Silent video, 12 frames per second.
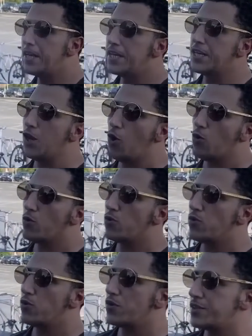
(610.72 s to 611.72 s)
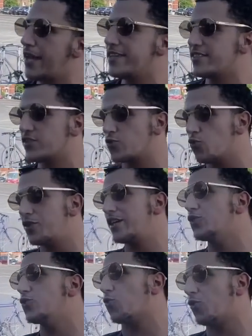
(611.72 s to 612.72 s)
You know, there's a story
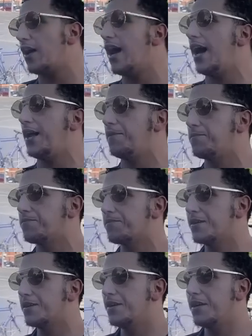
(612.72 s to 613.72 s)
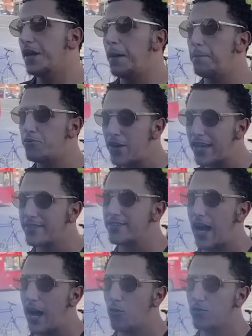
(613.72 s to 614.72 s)
in the Quran, breaks down,